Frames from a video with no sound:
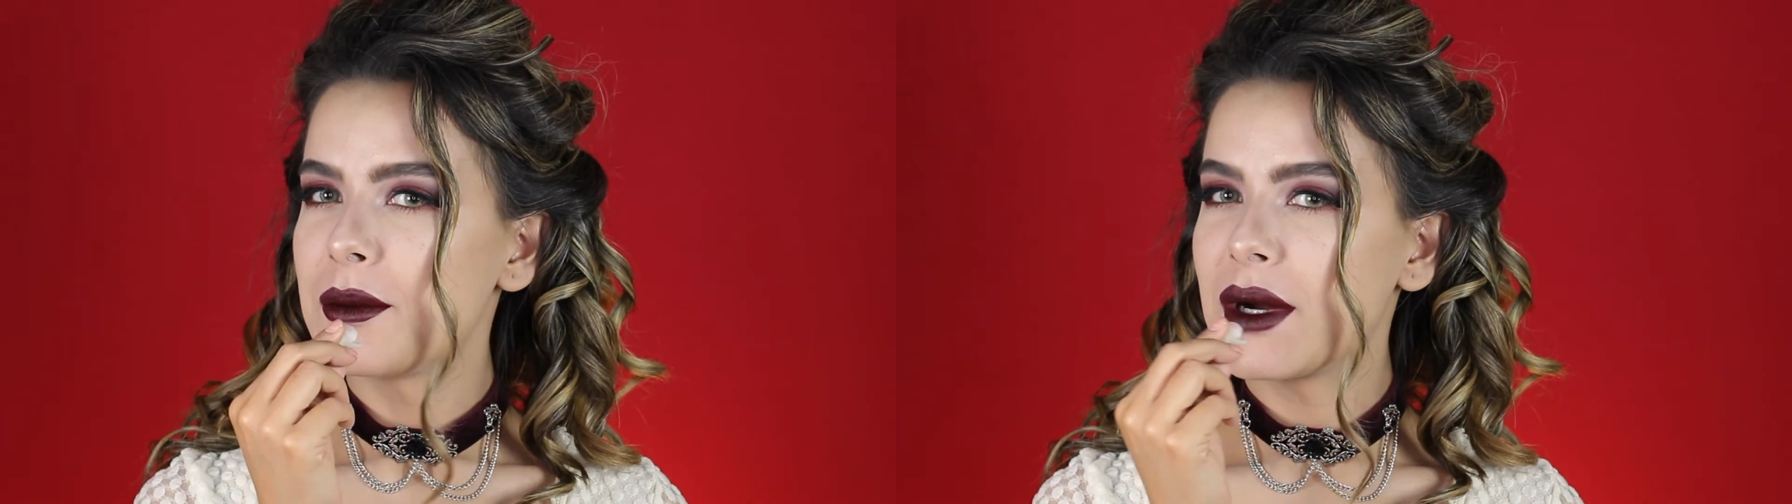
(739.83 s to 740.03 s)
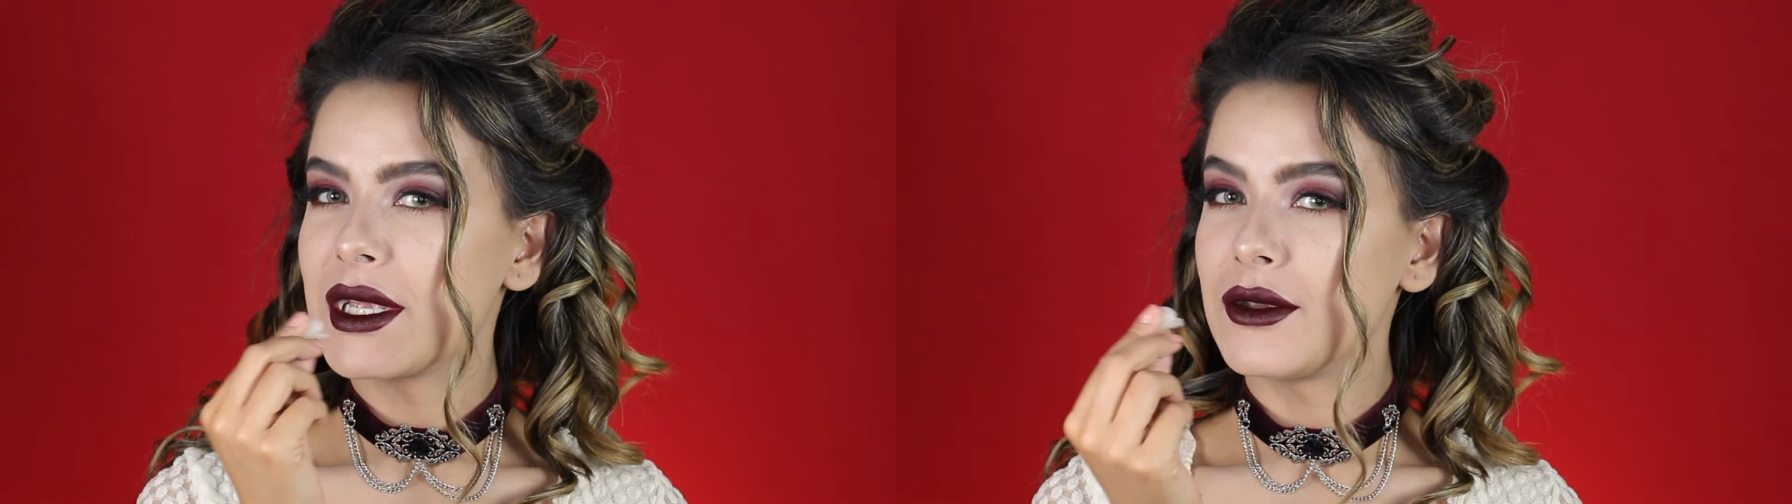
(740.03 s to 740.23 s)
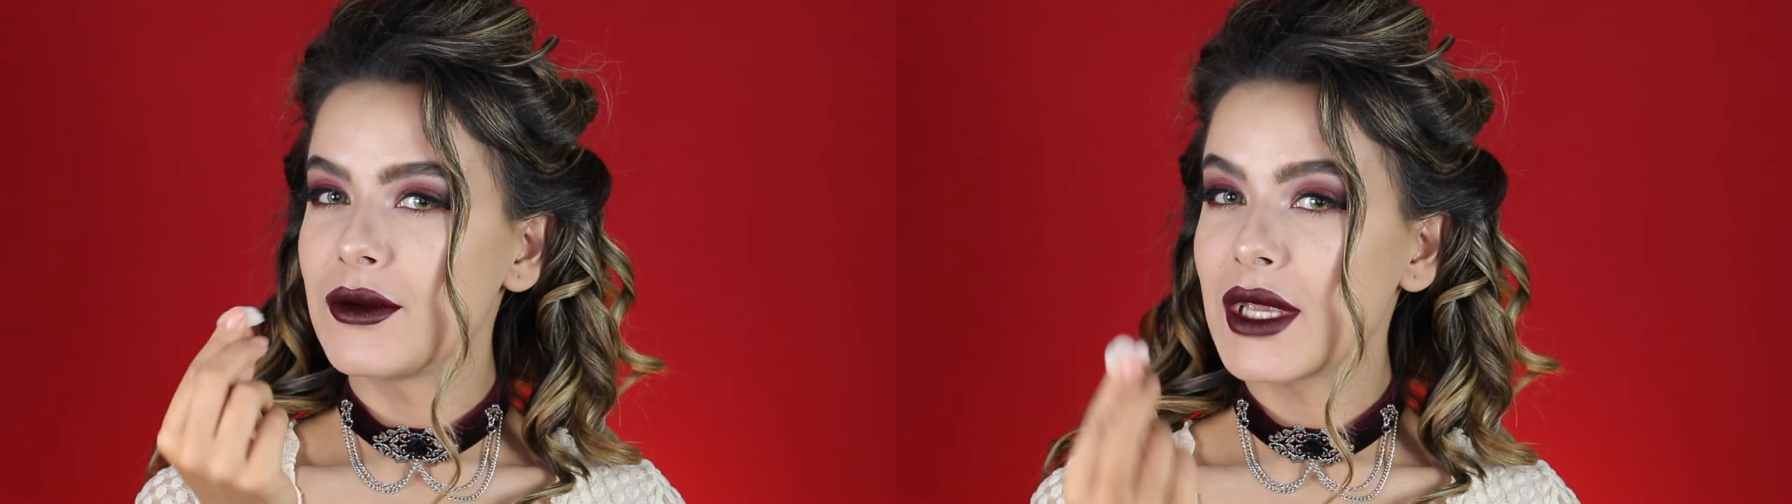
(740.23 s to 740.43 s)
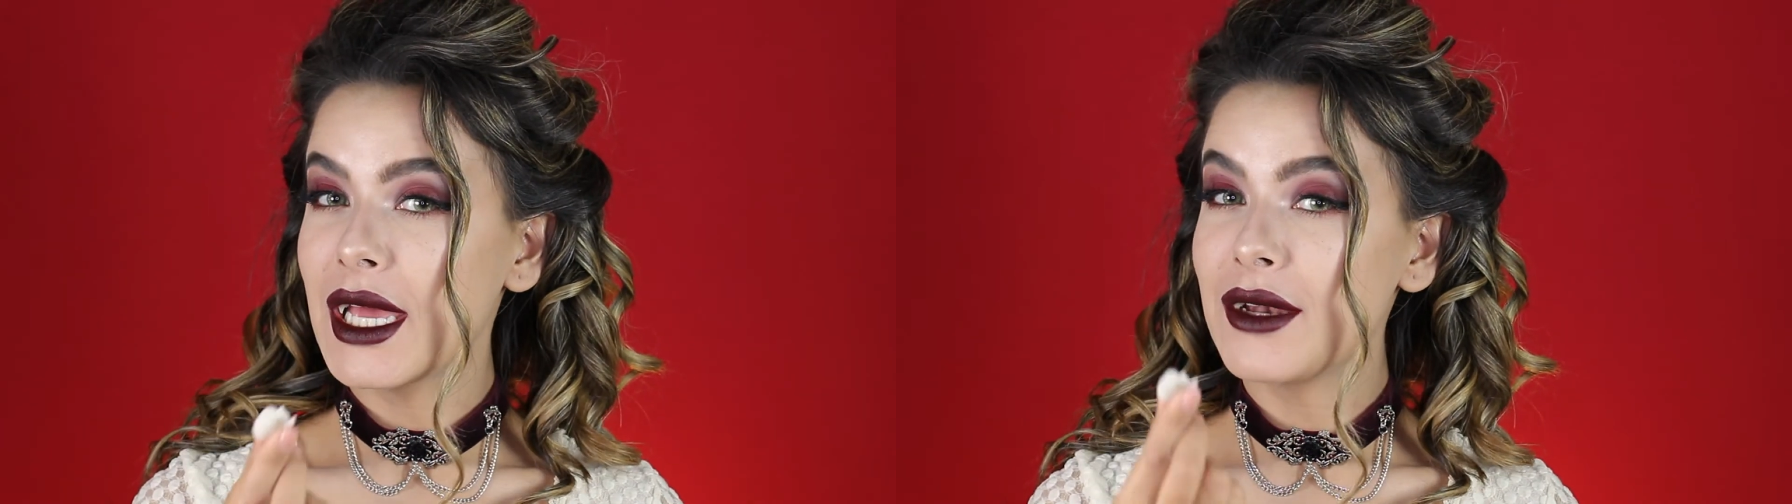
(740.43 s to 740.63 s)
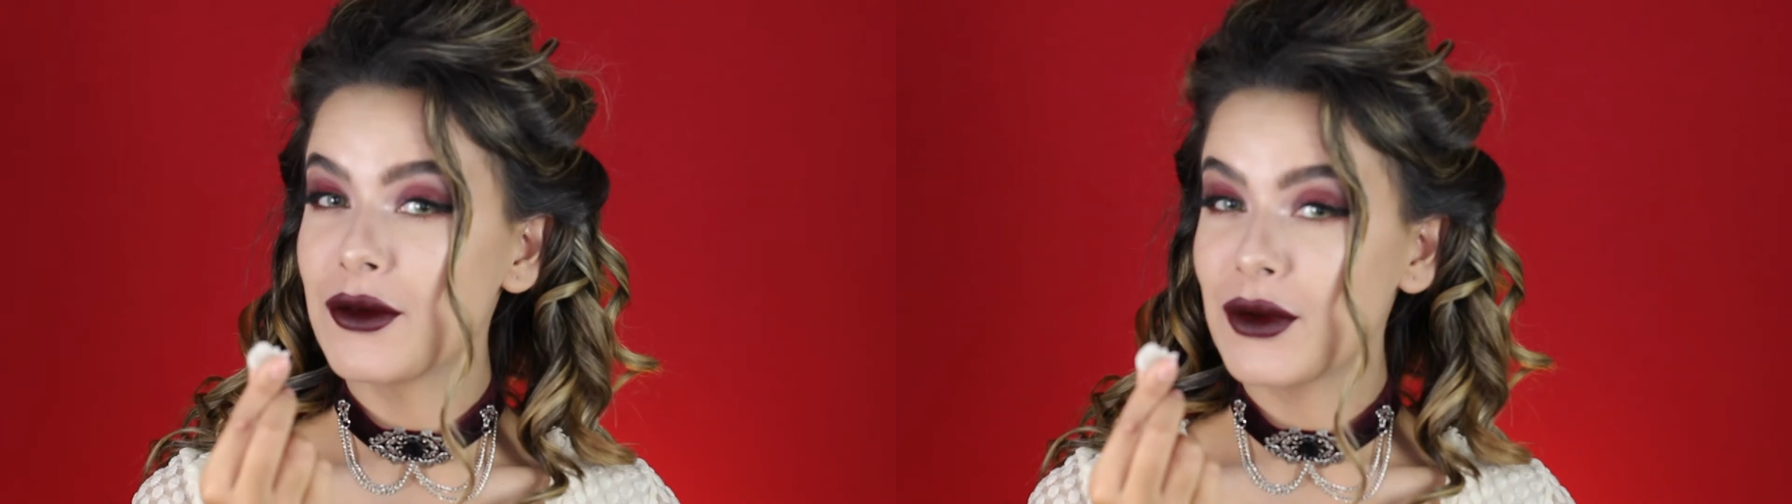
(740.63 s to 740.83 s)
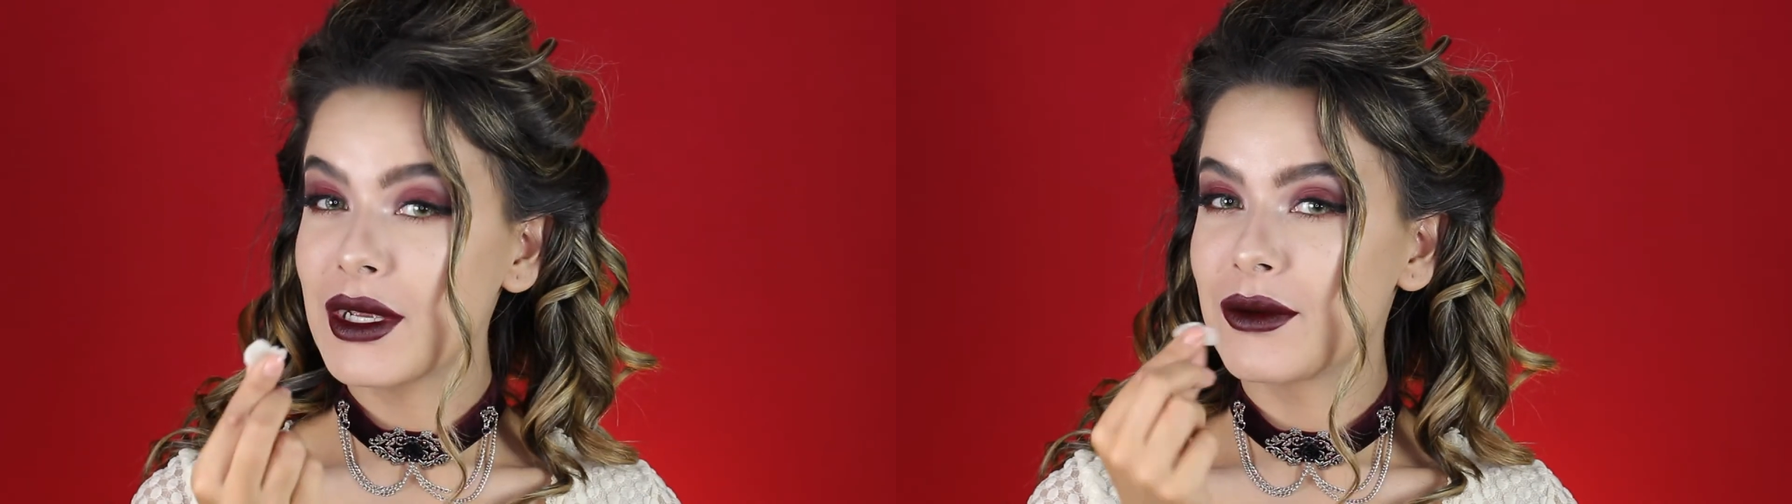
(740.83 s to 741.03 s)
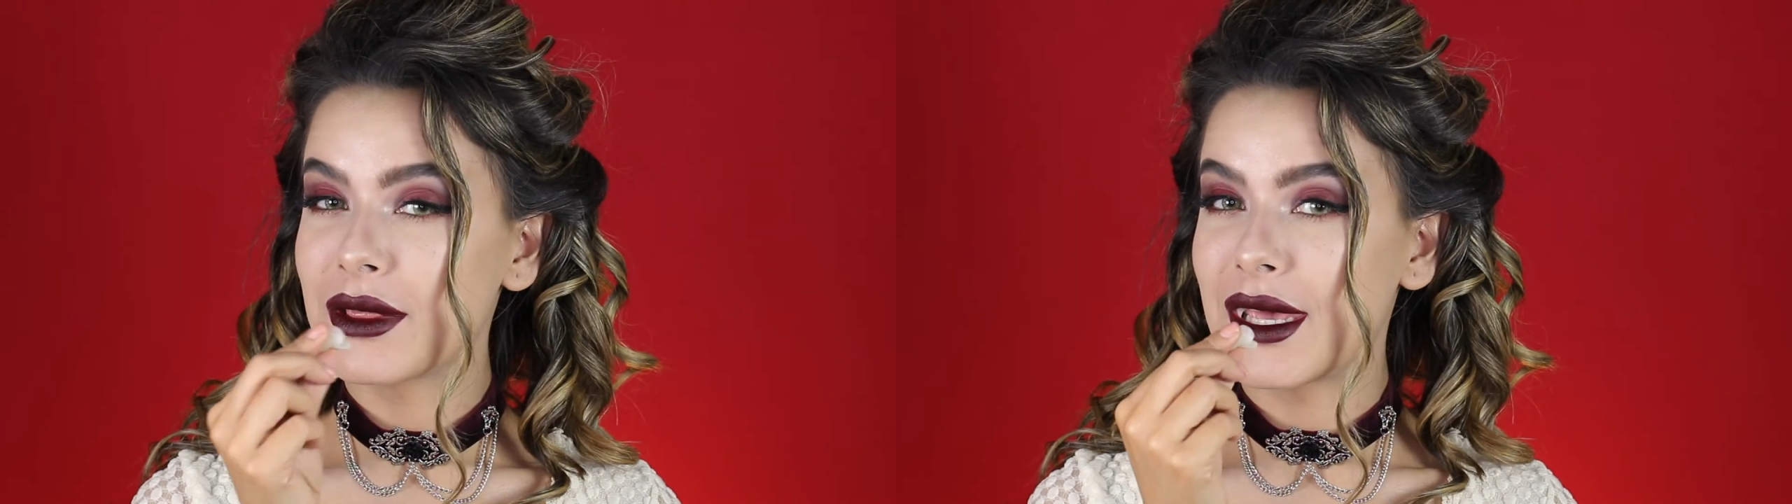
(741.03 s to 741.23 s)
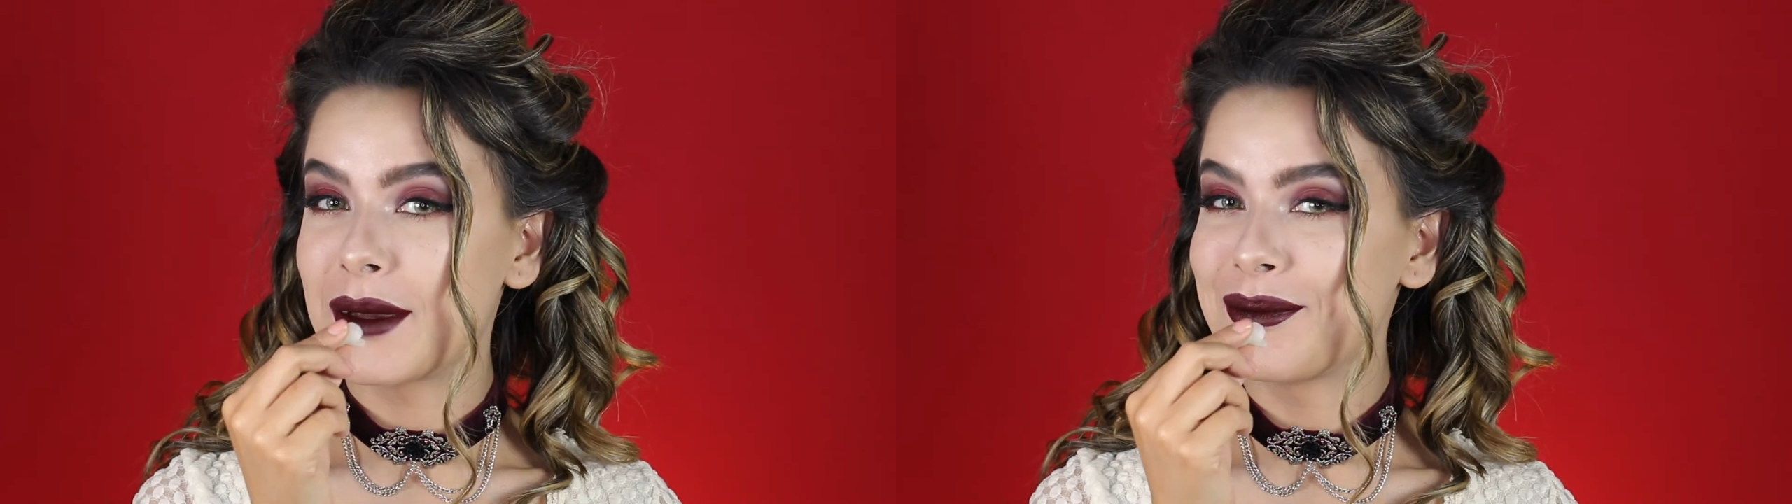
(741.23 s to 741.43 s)
But you can drink
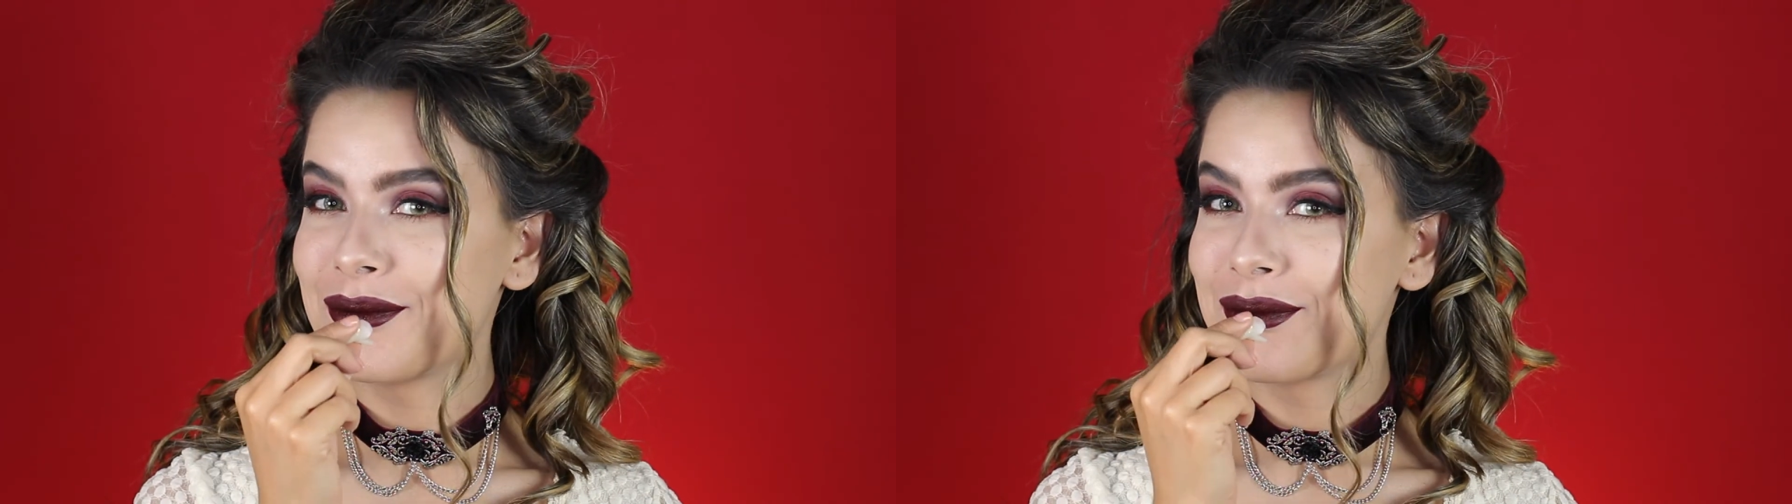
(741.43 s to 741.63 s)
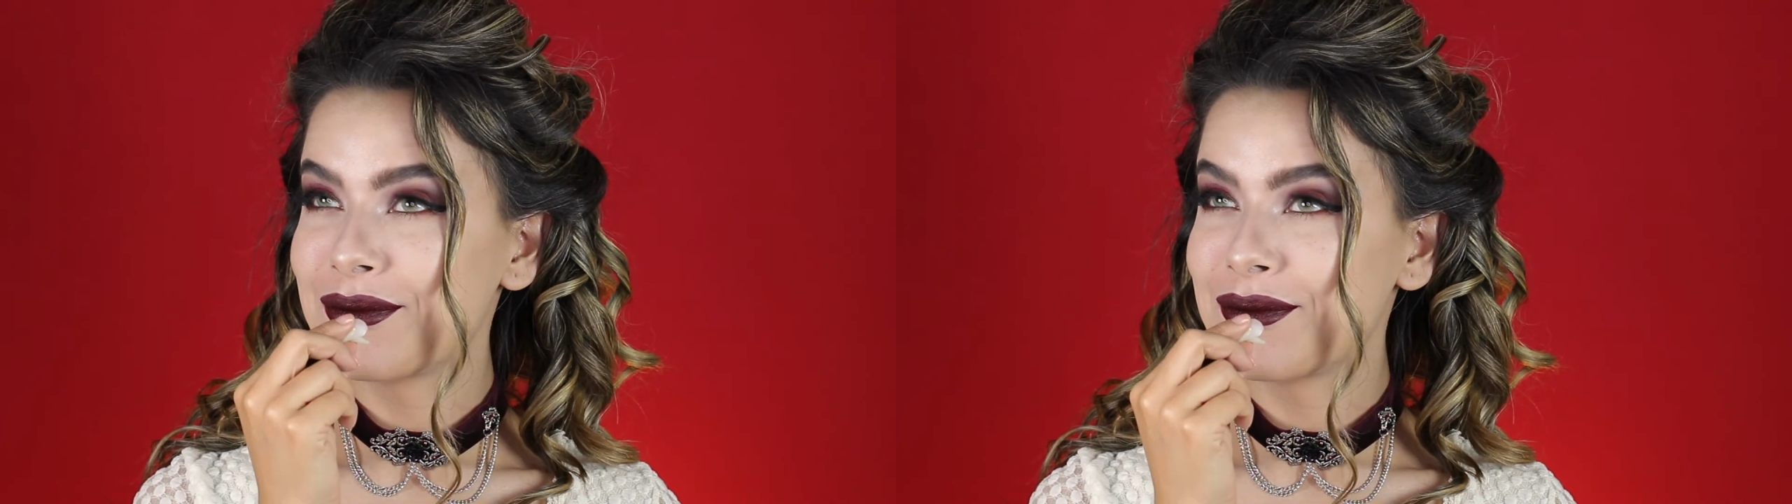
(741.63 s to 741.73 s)
with them.